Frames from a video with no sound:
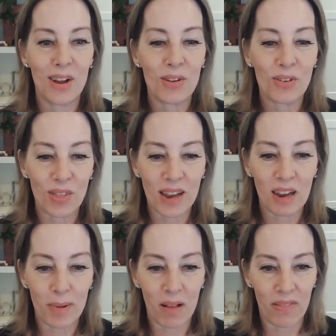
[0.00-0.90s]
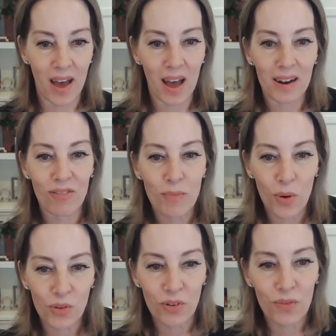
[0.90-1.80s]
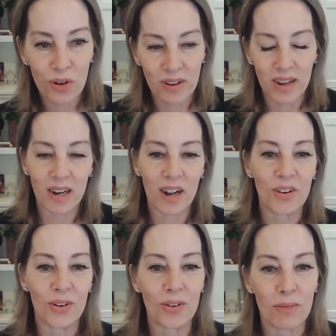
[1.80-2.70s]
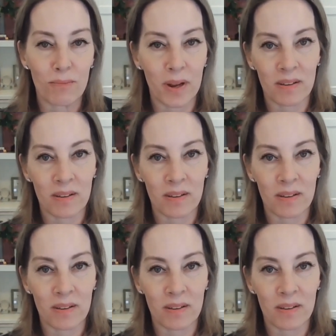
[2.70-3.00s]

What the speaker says: So think about that. If most of our teenagers, my